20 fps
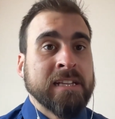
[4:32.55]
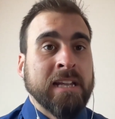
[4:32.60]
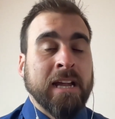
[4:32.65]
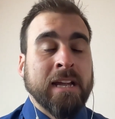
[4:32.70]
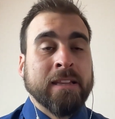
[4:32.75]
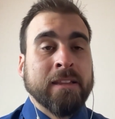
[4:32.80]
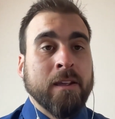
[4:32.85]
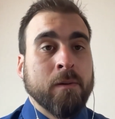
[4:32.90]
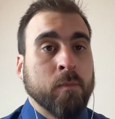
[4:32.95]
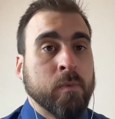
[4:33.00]

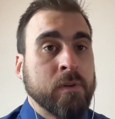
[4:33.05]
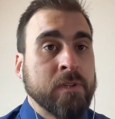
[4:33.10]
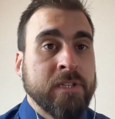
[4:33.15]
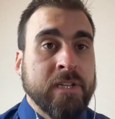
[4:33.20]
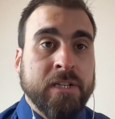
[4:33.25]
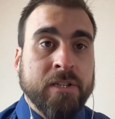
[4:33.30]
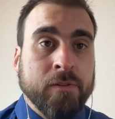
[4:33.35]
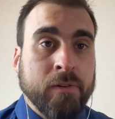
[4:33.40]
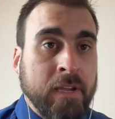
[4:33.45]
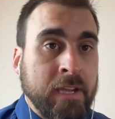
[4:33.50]
and they
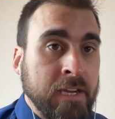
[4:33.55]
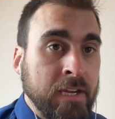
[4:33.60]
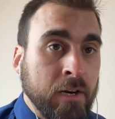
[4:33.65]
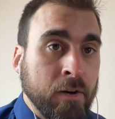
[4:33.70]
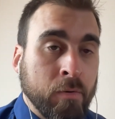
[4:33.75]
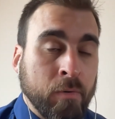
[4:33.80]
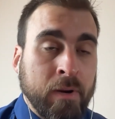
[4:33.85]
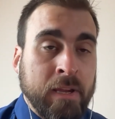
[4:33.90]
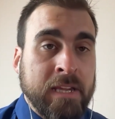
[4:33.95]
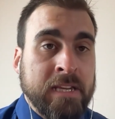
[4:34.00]
wanted to
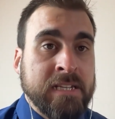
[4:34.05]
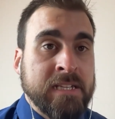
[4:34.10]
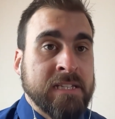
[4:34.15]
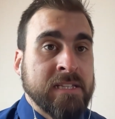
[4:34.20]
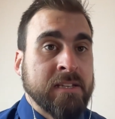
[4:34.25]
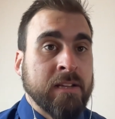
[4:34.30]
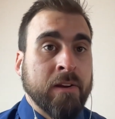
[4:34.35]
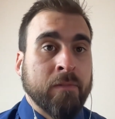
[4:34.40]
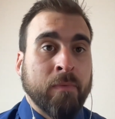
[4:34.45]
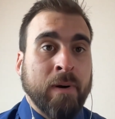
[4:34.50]

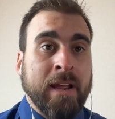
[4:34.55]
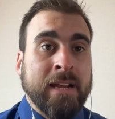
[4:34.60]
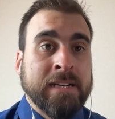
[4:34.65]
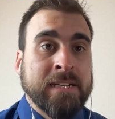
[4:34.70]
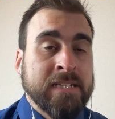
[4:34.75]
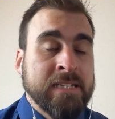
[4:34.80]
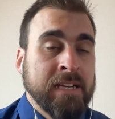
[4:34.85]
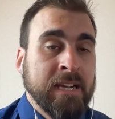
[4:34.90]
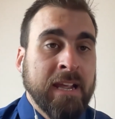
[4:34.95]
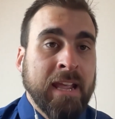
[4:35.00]
increase
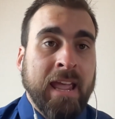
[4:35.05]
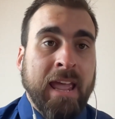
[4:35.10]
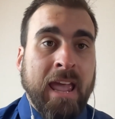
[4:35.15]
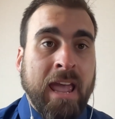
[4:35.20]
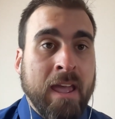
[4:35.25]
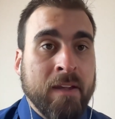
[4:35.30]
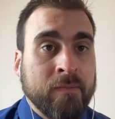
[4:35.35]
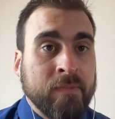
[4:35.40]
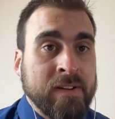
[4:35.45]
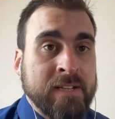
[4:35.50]
rent
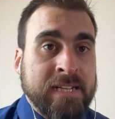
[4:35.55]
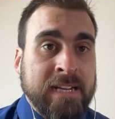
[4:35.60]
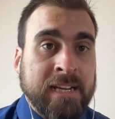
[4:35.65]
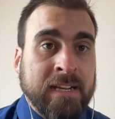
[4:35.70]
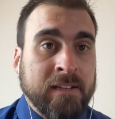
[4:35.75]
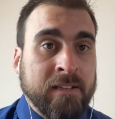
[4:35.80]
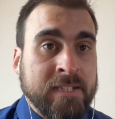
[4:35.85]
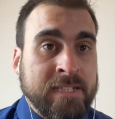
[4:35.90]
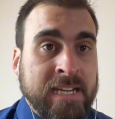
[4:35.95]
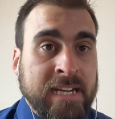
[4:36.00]
every
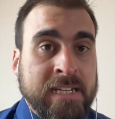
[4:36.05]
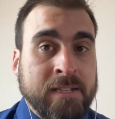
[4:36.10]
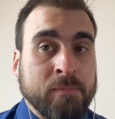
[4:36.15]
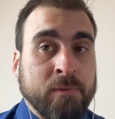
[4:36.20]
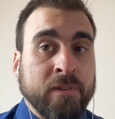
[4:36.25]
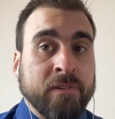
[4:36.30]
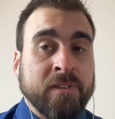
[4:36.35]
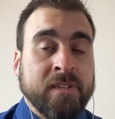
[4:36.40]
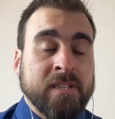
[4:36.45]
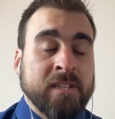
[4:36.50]
single 6
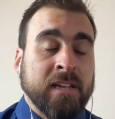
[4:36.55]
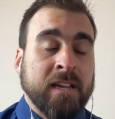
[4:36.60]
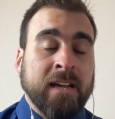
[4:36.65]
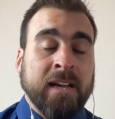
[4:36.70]
months.